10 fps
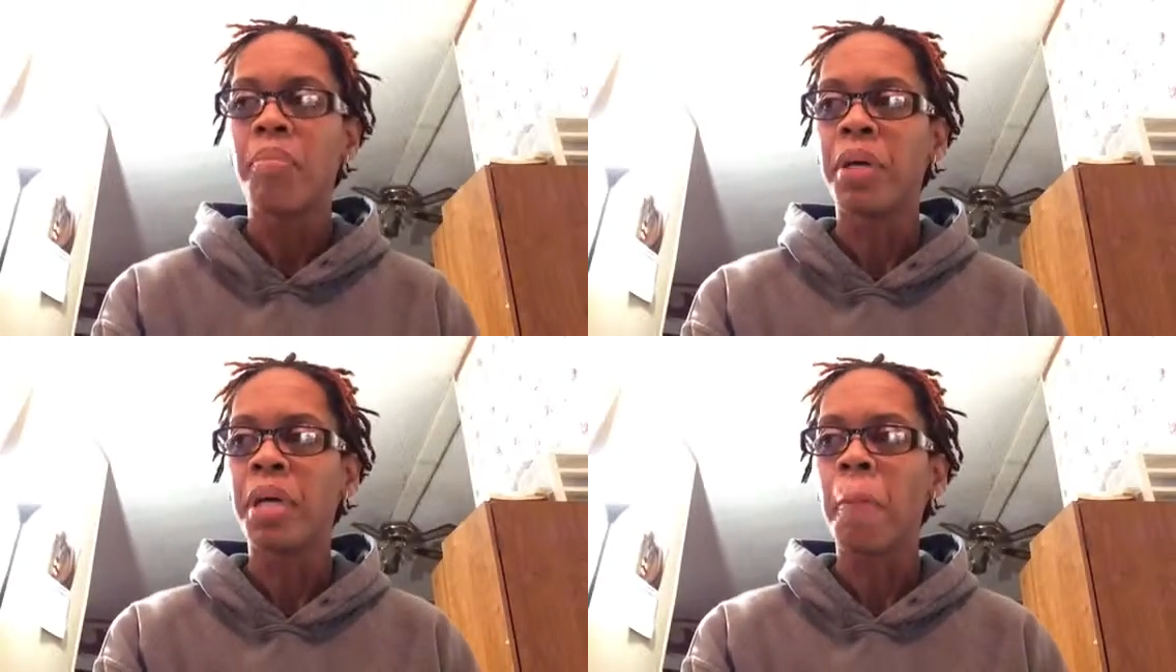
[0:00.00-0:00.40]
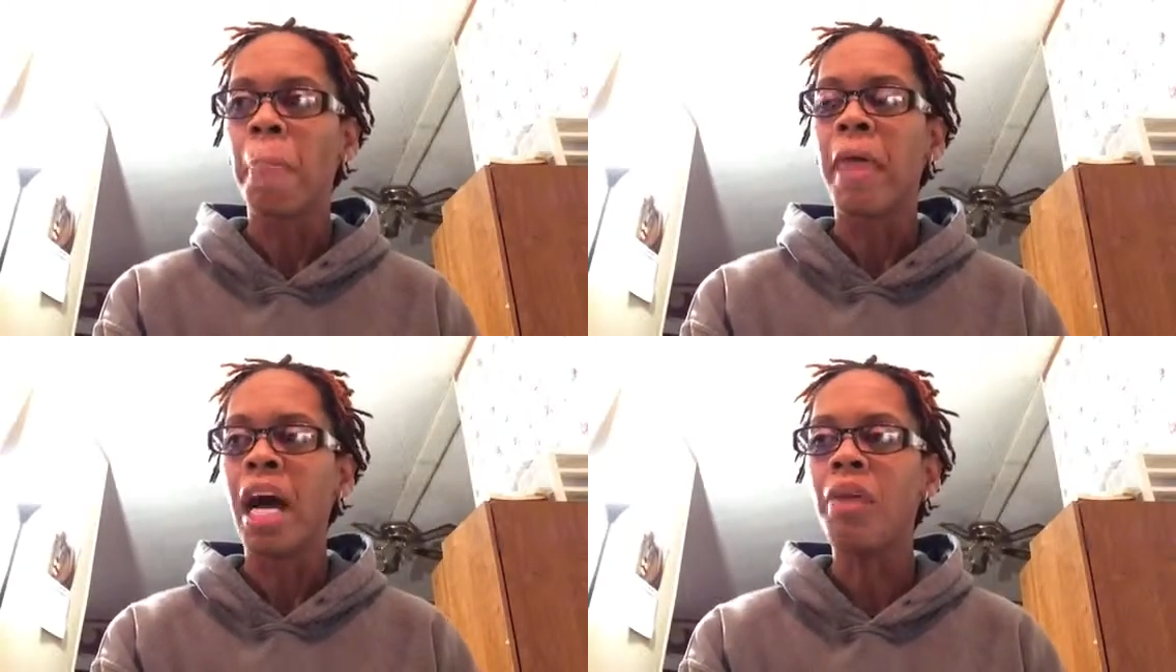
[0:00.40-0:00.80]
But
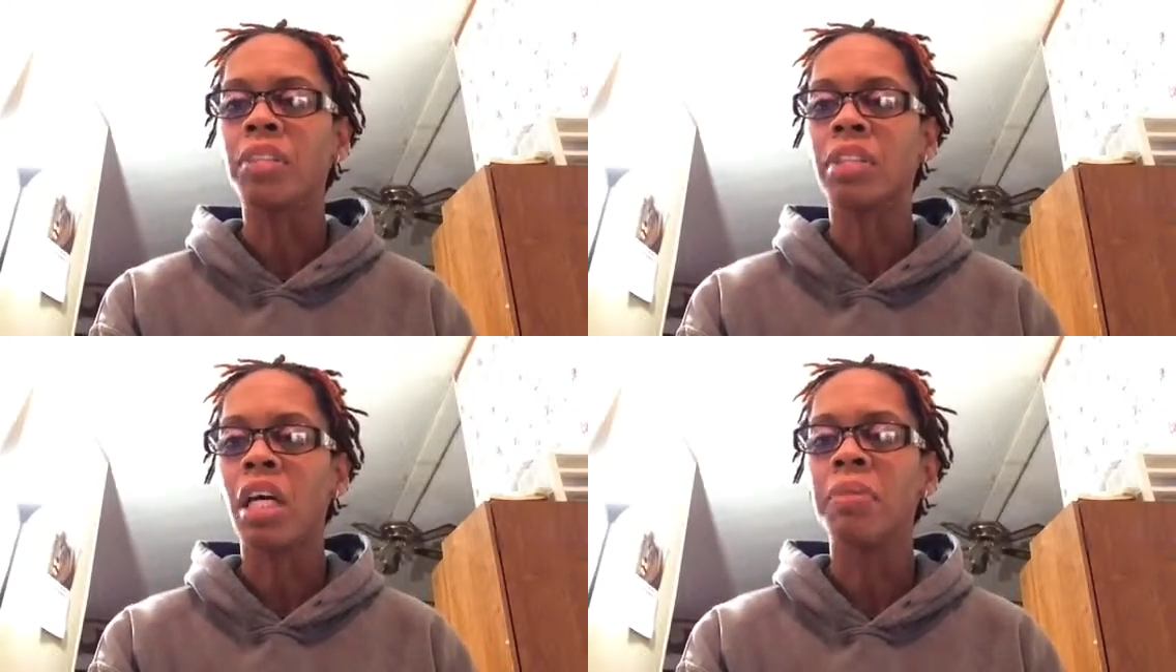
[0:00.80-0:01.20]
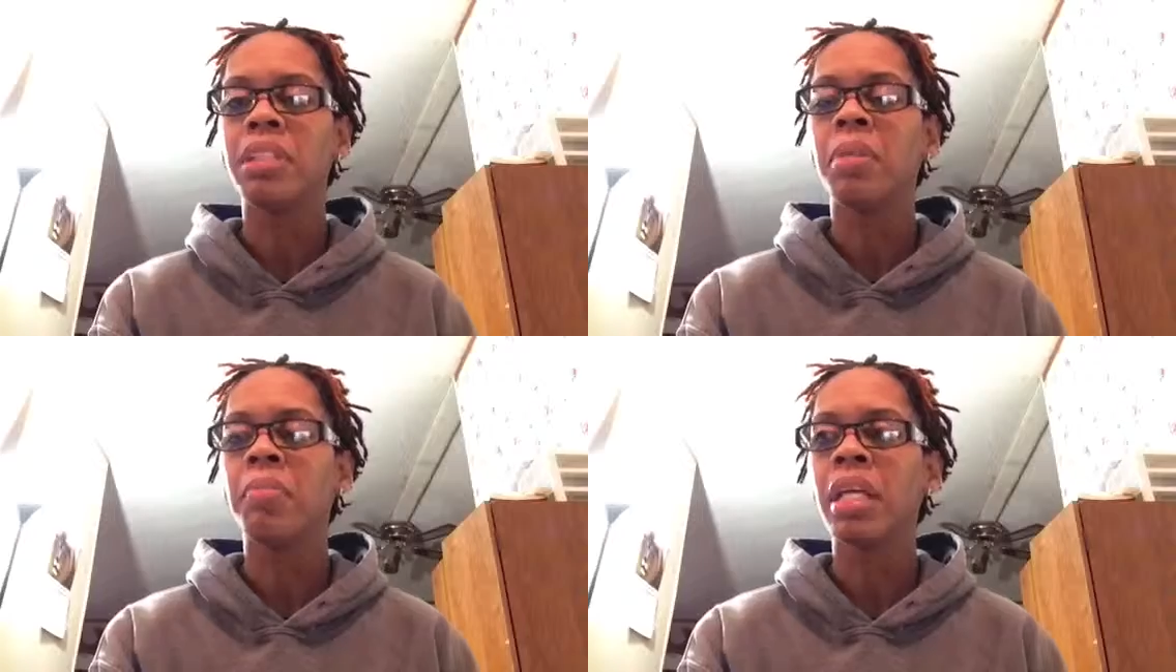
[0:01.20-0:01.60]
our job
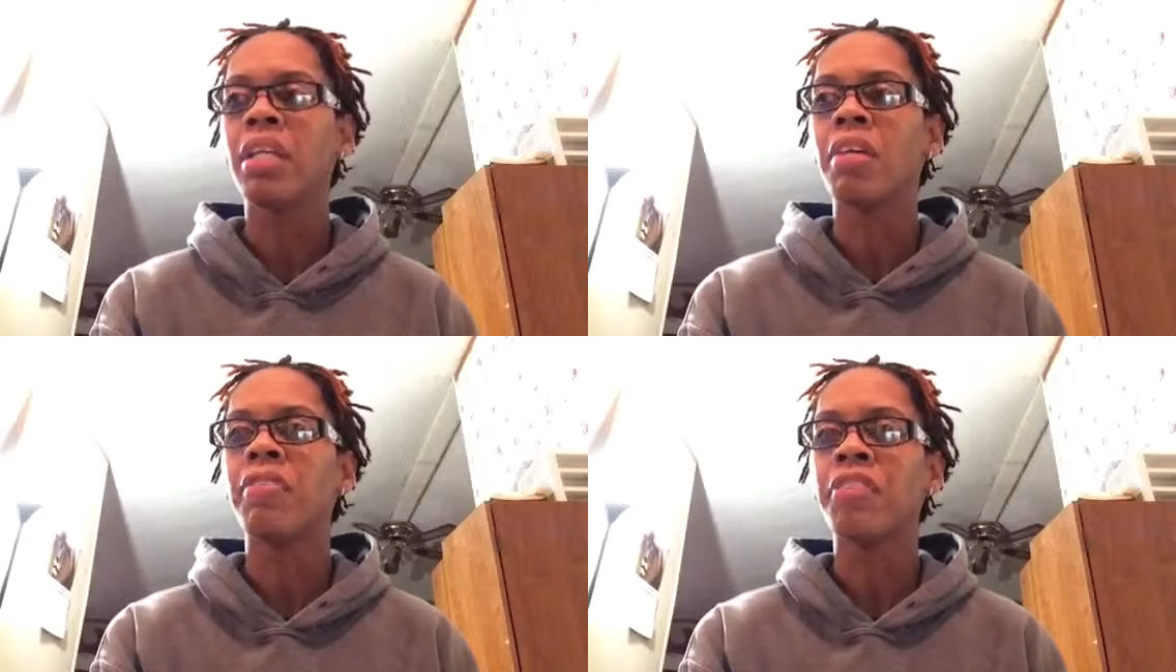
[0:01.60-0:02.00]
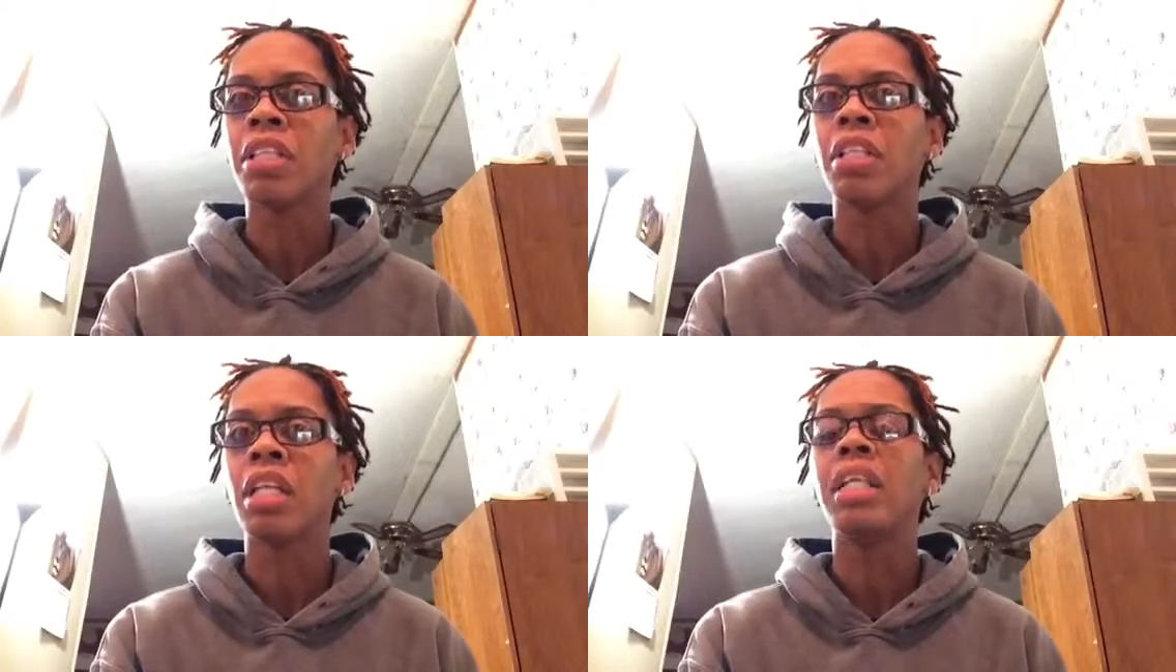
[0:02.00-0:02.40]
is to make them
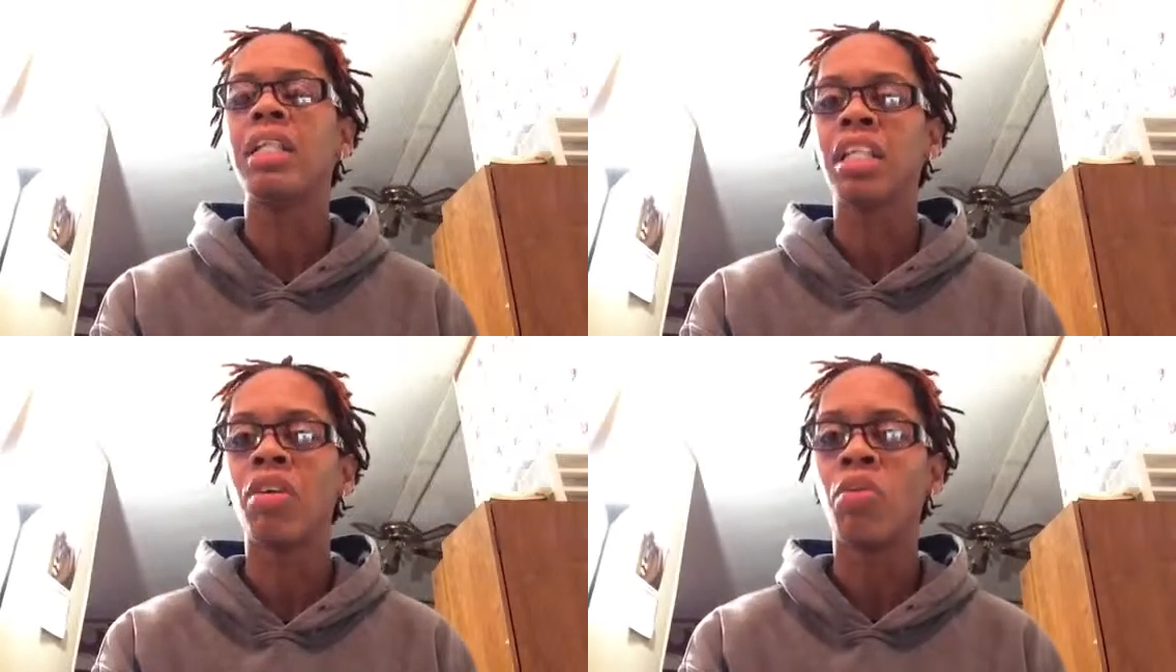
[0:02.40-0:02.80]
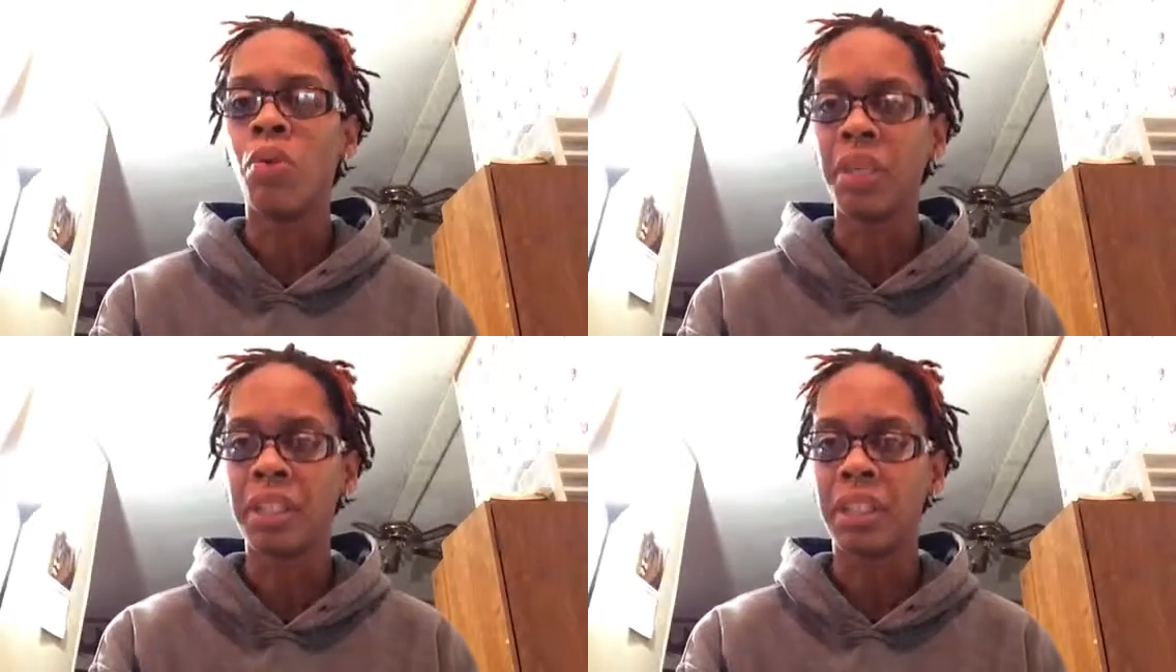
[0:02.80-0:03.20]
feel like they are
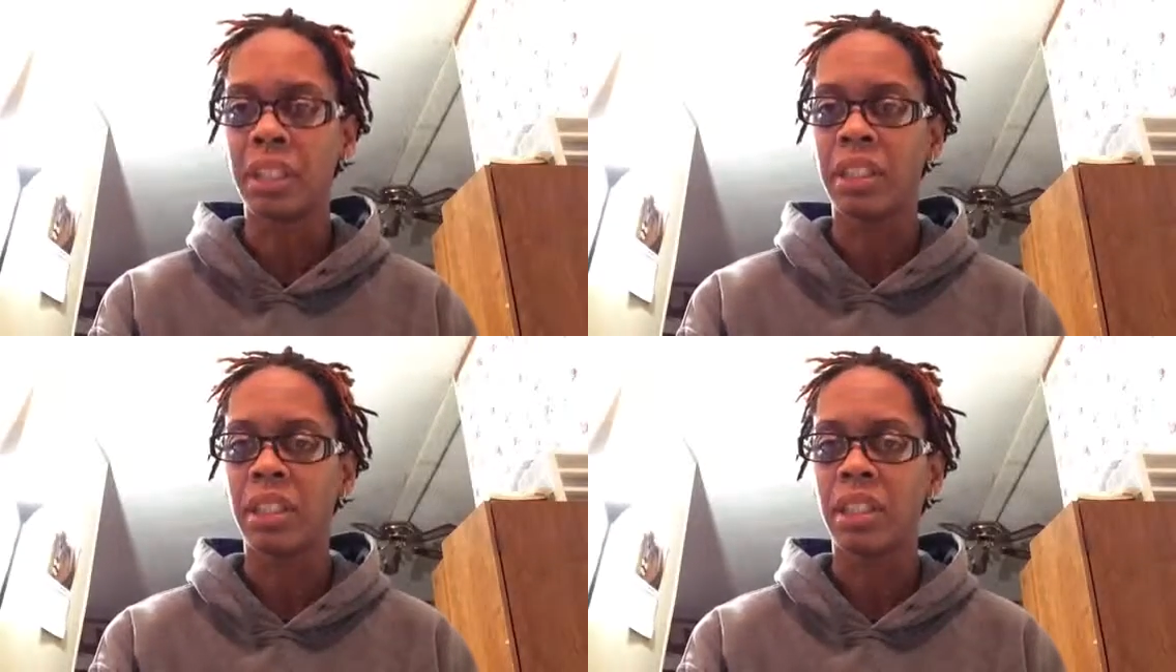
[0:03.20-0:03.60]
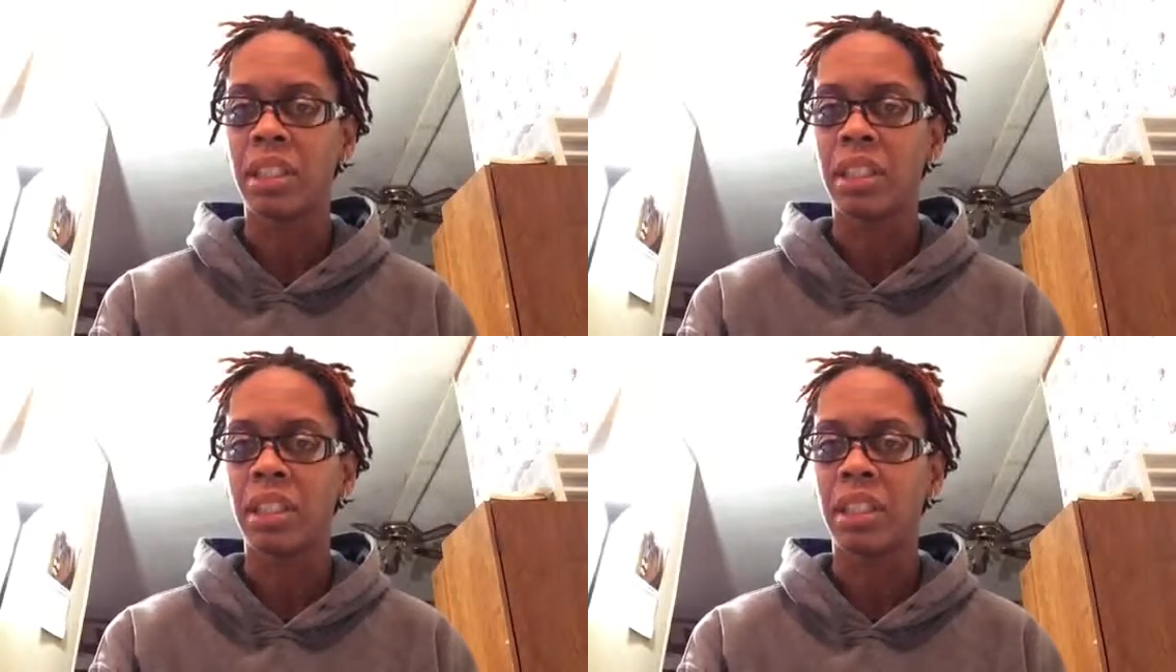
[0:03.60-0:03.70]
wanted.